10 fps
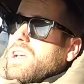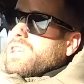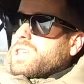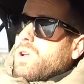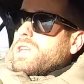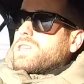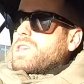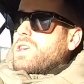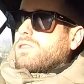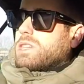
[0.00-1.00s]
solid to
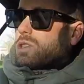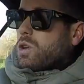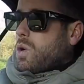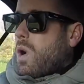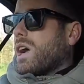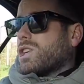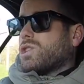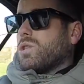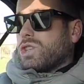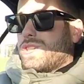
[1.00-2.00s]
use. It's got quite a
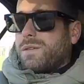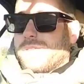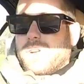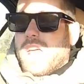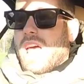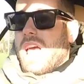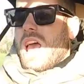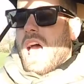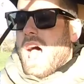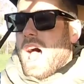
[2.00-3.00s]
short shift on it,
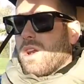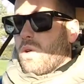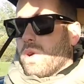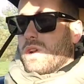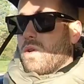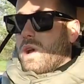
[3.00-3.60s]
and all in all,